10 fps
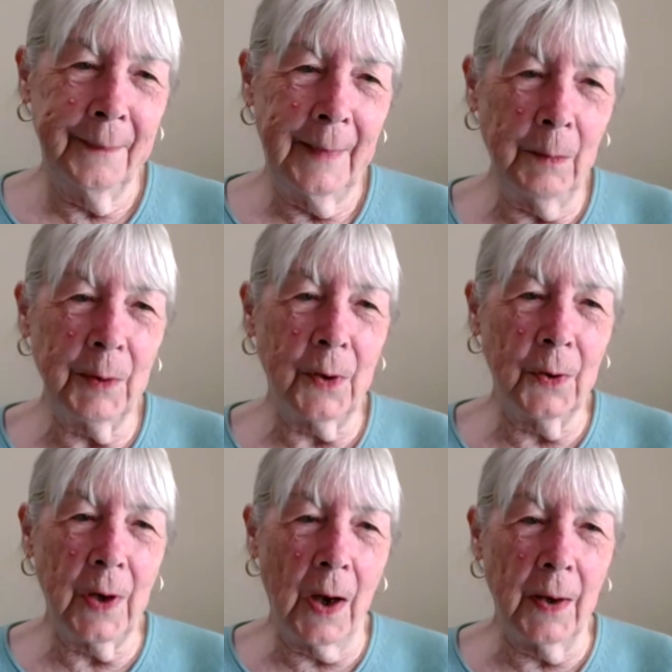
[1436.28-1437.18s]
He was a
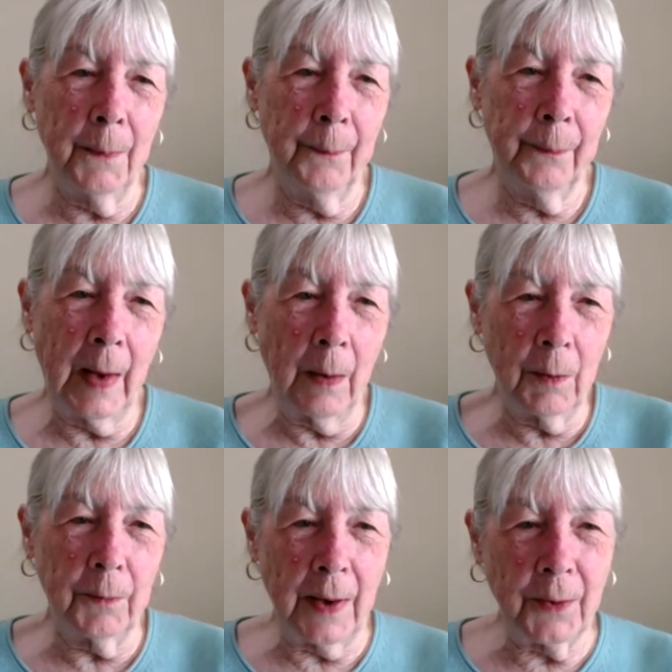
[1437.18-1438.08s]
good guy. I
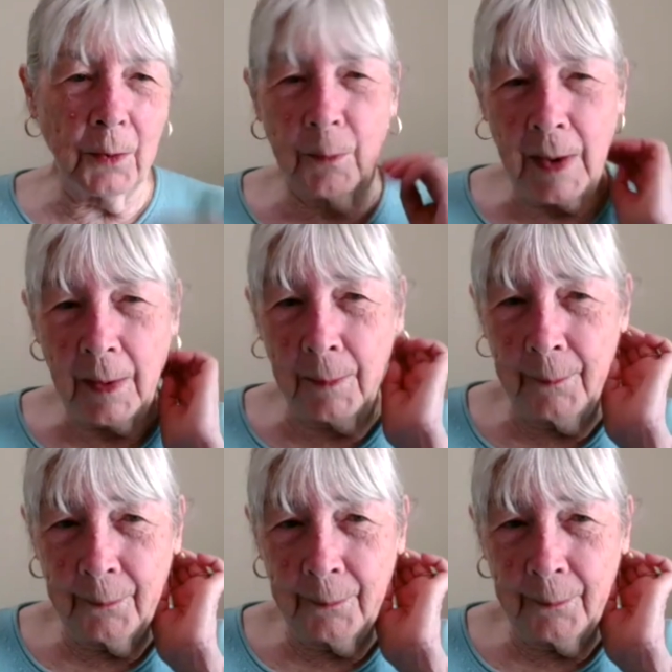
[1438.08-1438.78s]
would have liked to have met him.